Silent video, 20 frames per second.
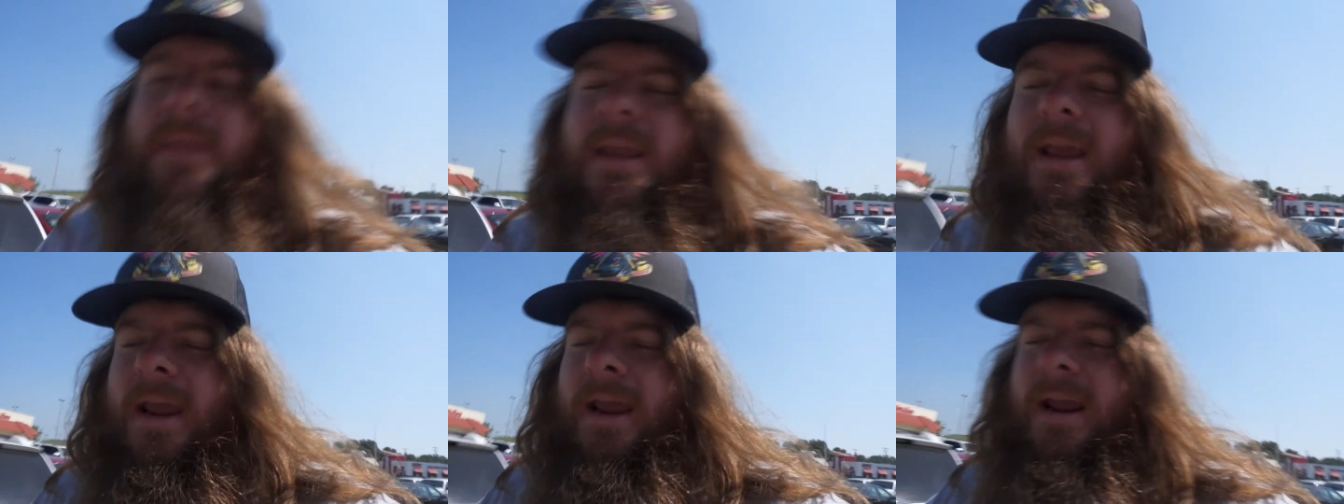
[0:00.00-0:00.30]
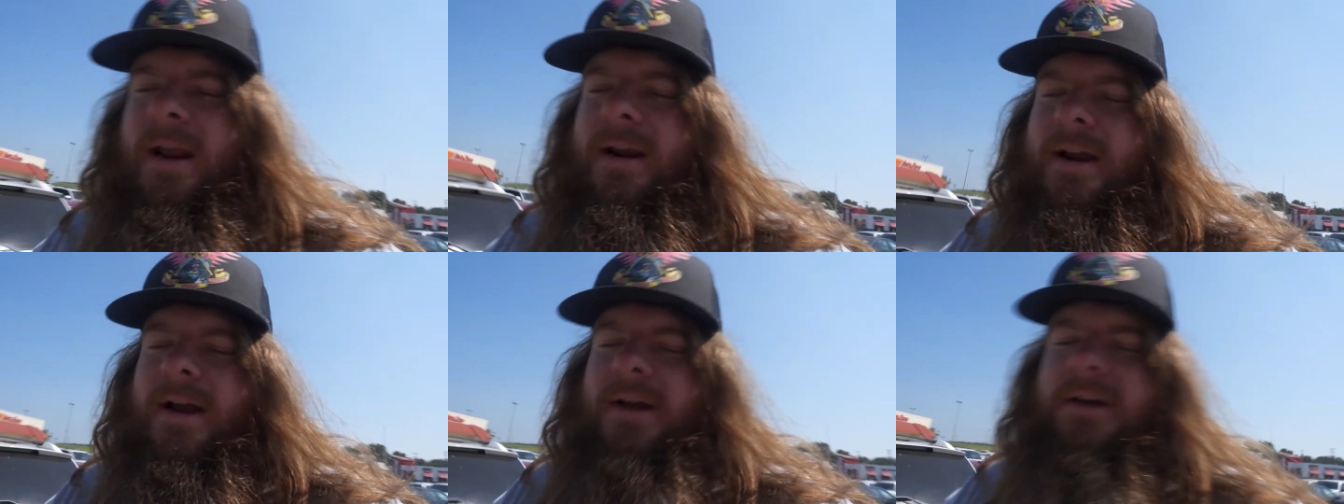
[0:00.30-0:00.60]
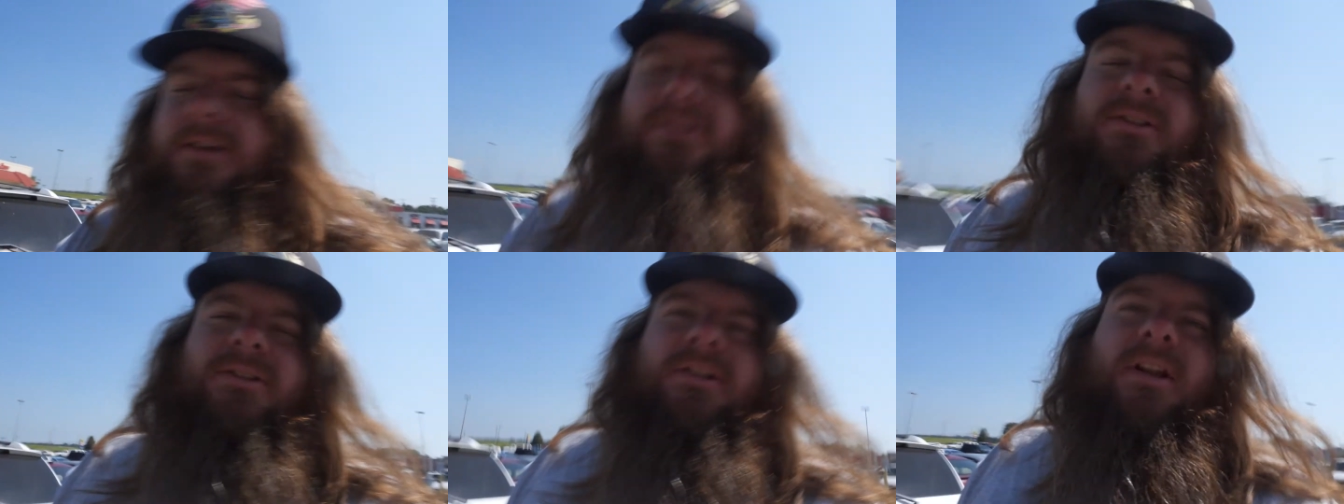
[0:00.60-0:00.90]
And
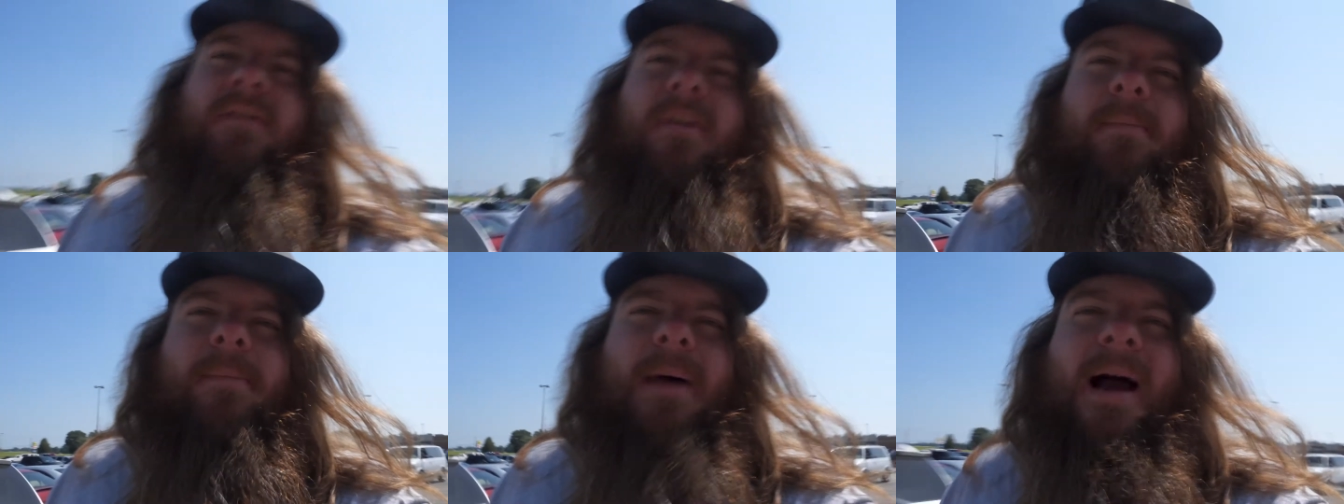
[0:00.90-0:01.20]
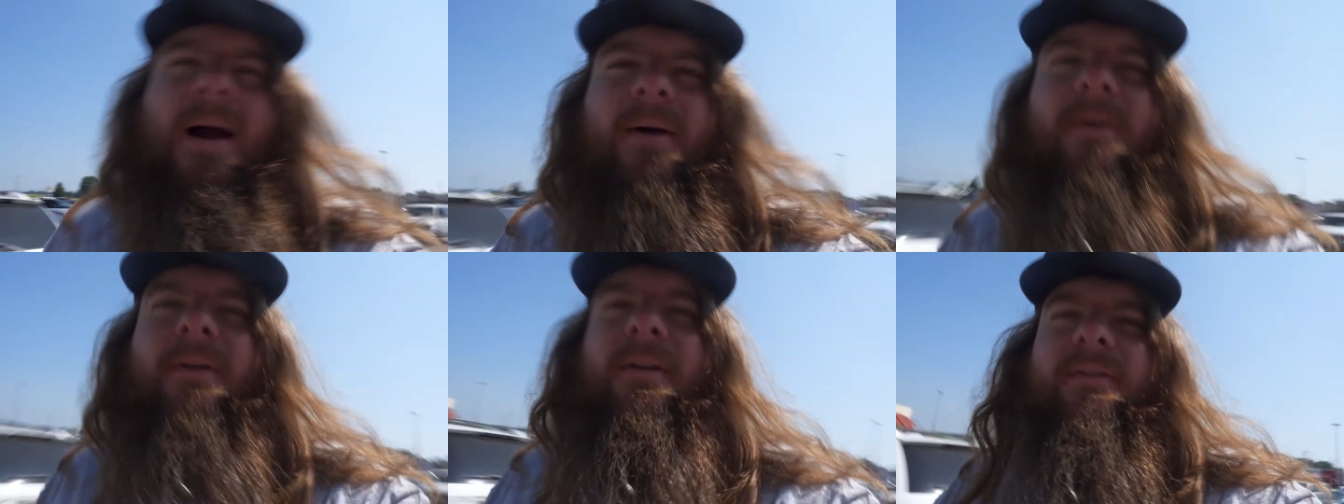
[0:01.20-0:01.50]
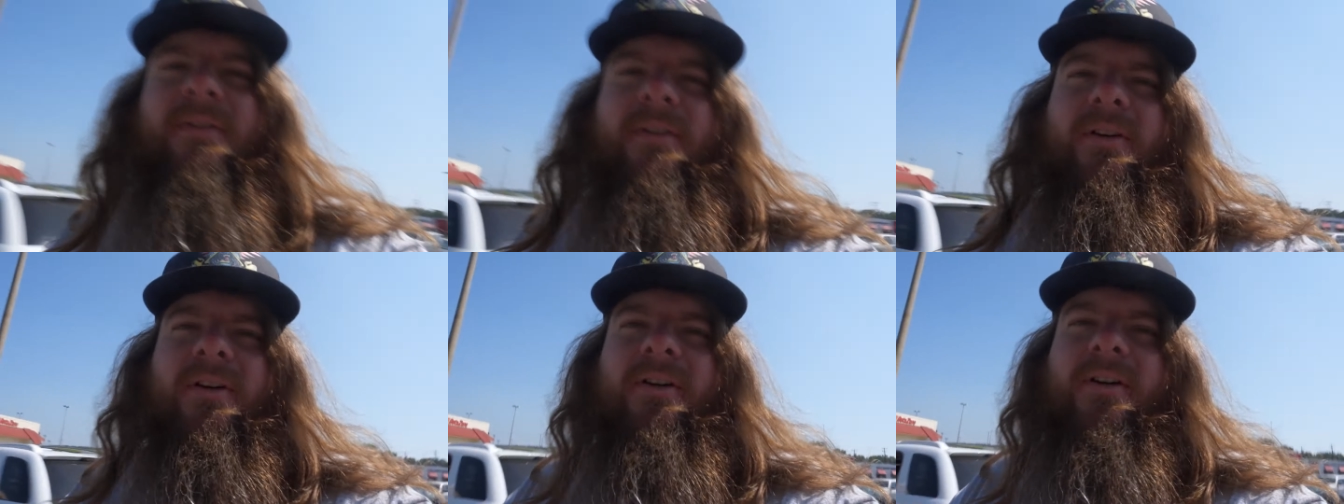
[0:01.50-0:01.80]
just to see if the power
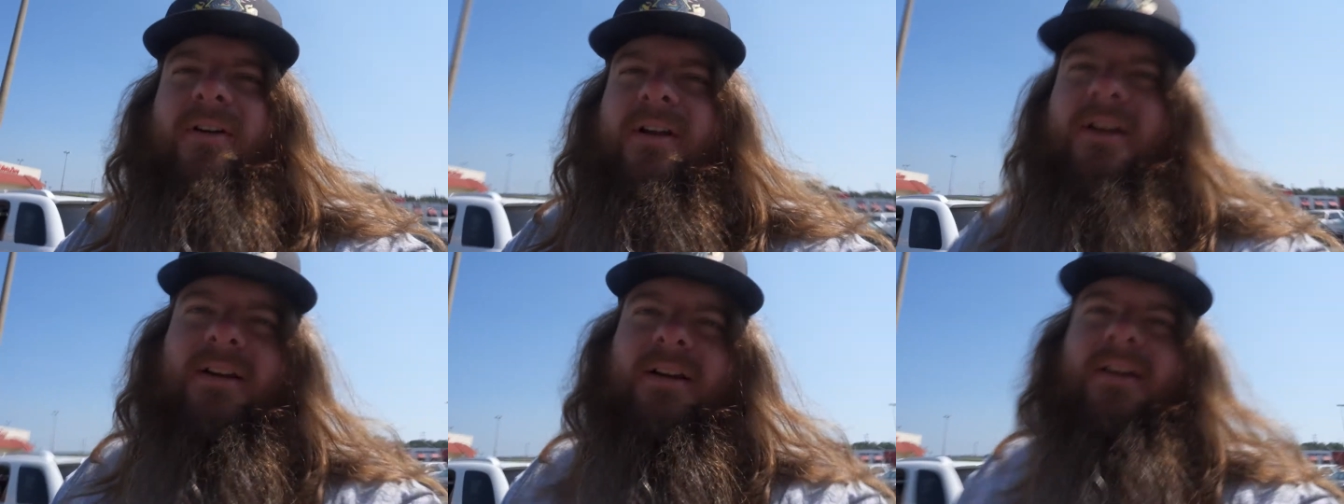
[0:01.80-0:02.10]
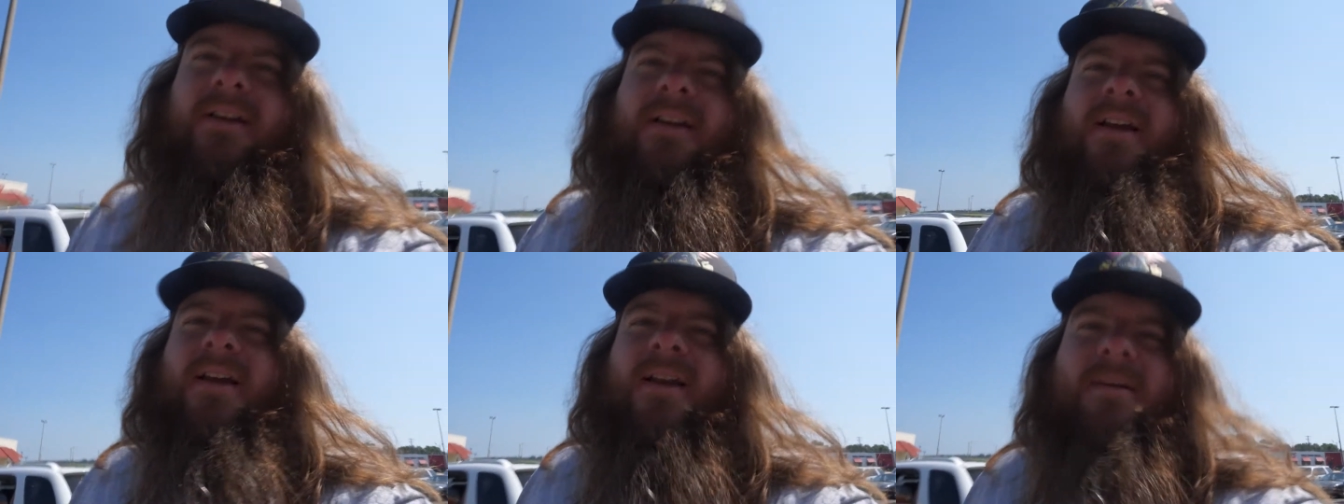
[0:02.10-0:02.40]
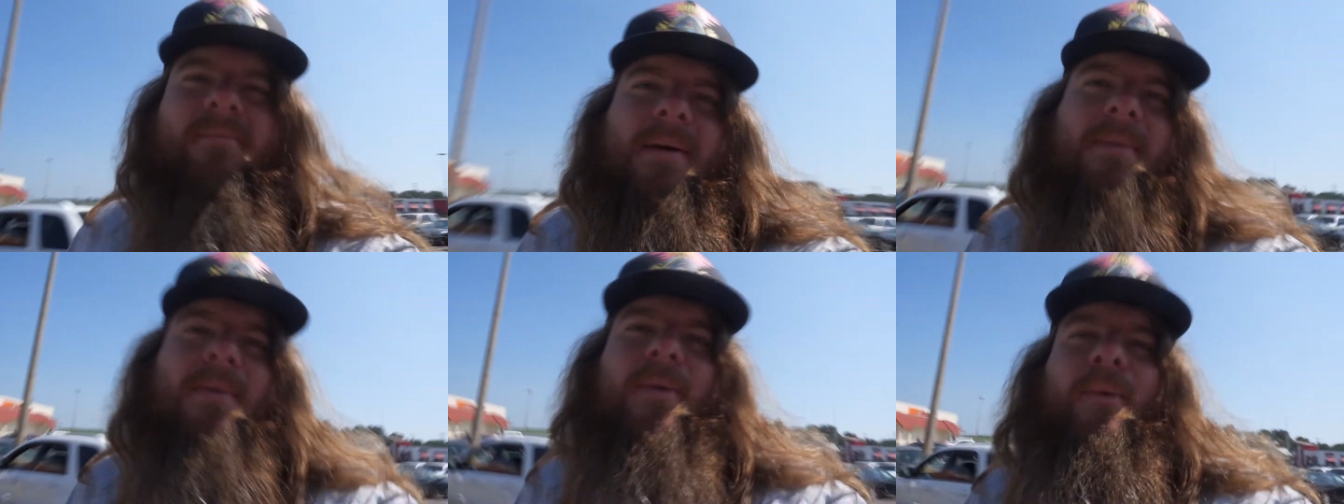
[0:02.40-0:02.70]
inverter can
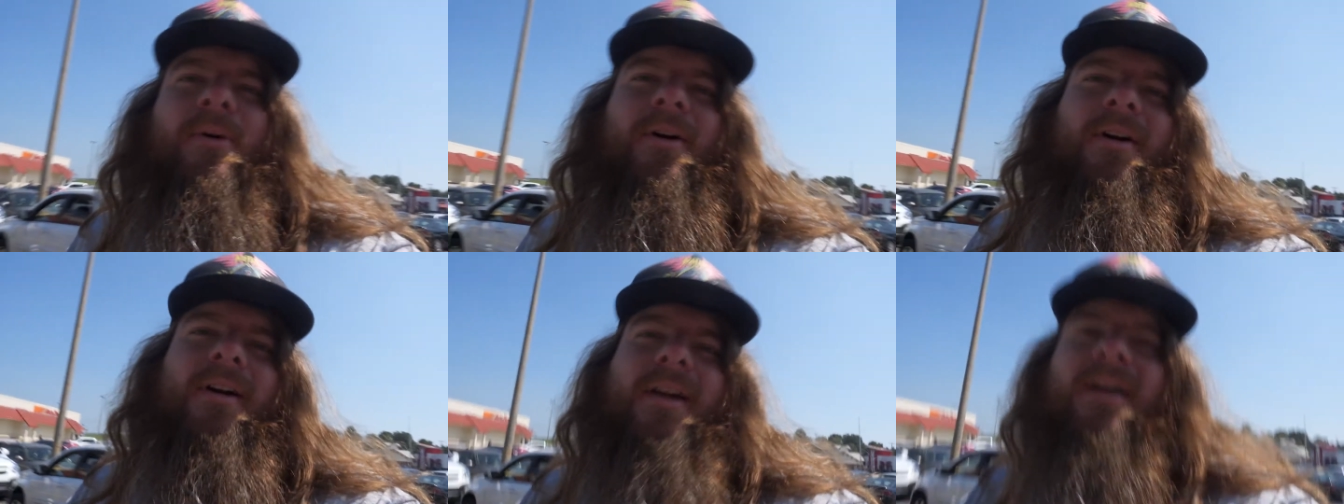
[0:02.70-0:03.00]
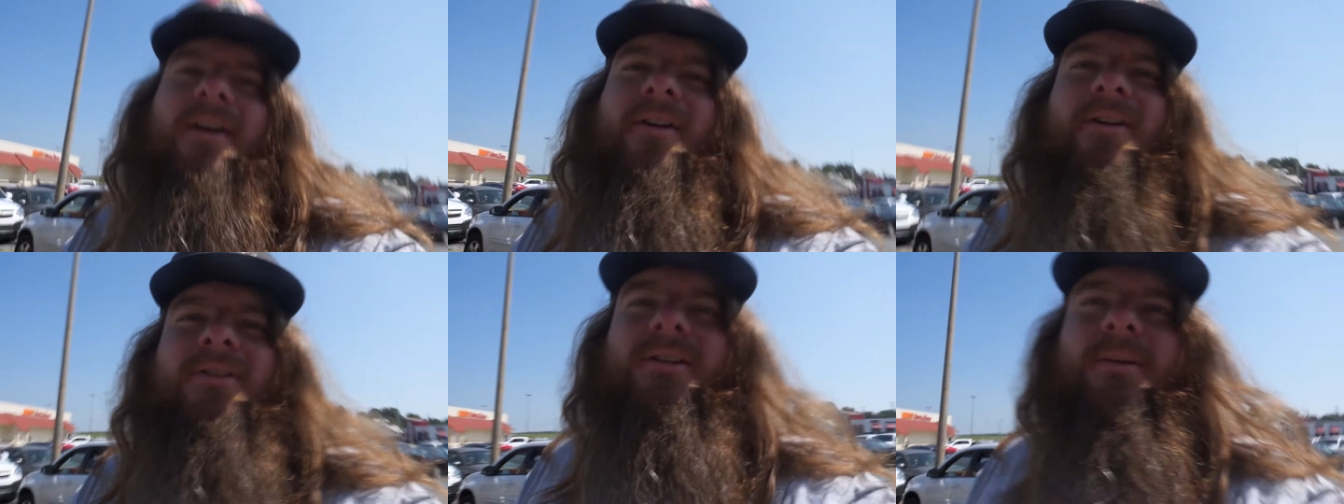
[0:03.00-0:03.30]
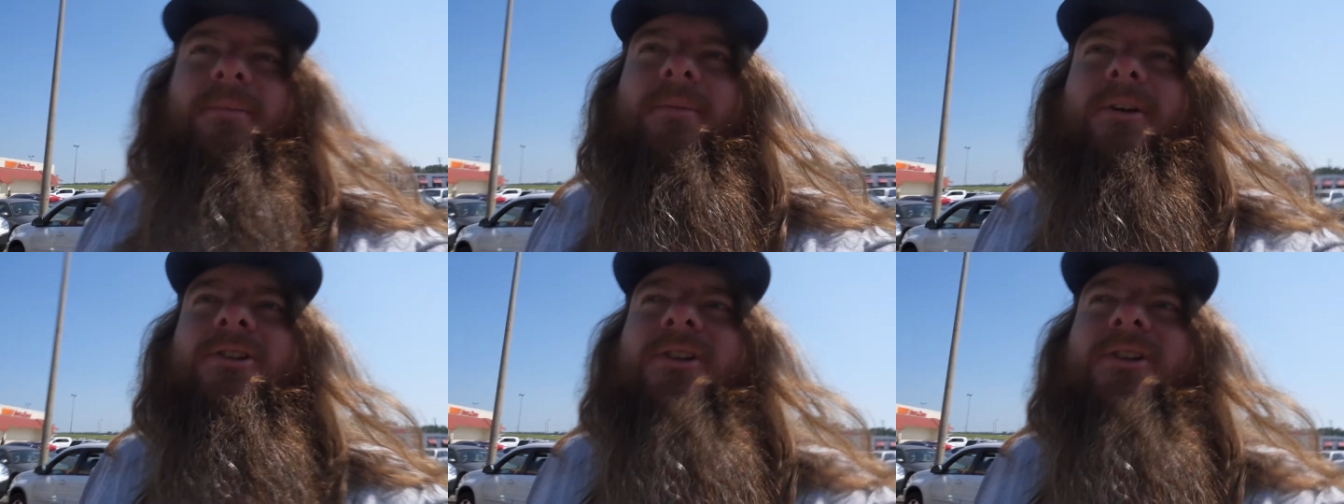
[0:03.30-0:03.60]
maybe work. I don't know, something to